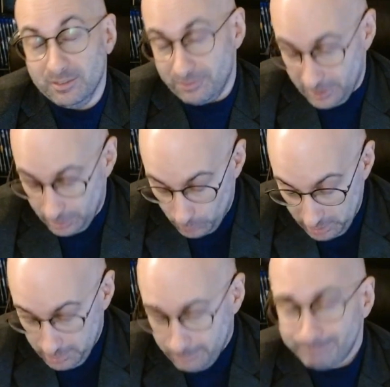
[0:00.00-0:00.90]

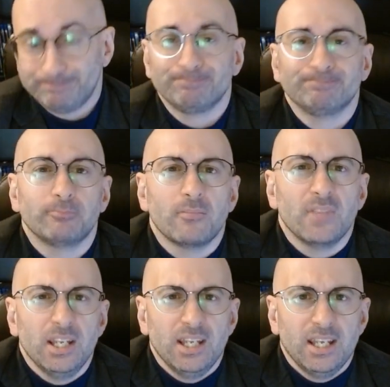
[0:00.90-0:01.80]
Wray.
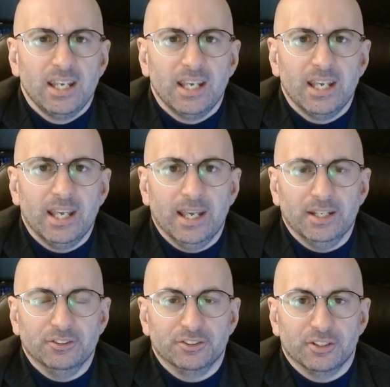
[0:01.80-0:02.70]

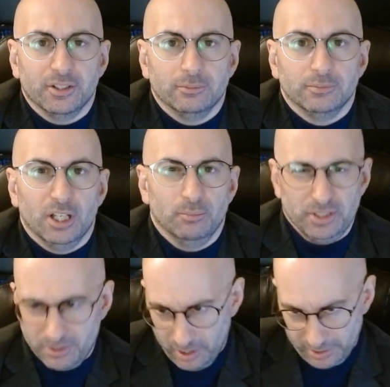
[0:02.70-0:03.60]
And I'll be
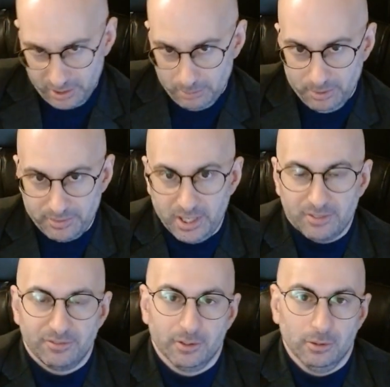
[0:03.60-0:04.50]
talking about that
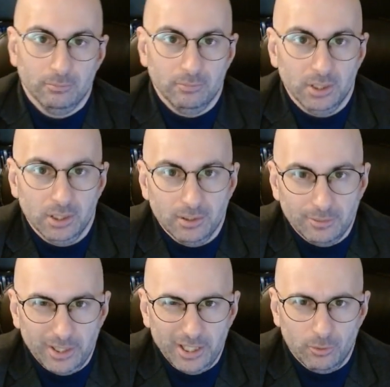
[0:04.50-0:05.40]
film
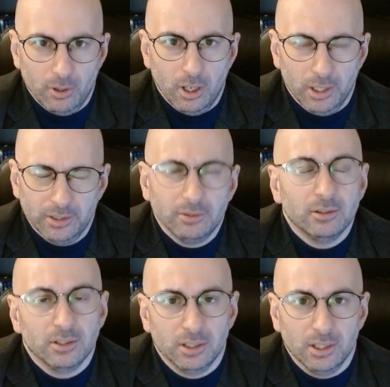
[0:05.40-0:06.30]
later on
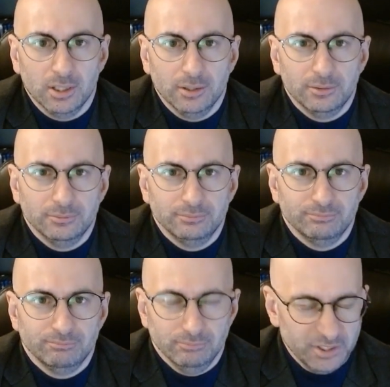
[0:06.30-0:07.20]

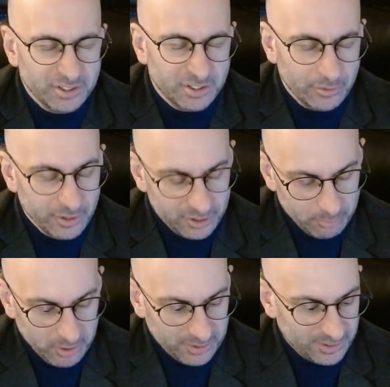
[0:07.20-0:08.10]
the series,
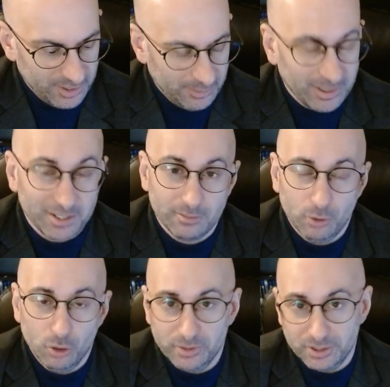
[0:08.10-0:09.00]
but at the
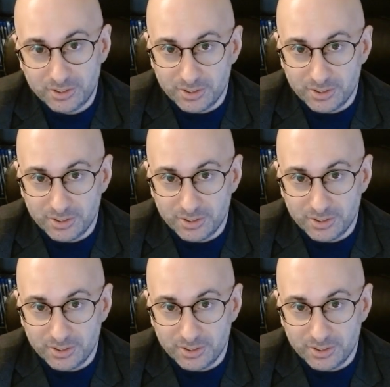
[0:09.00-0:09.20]
moment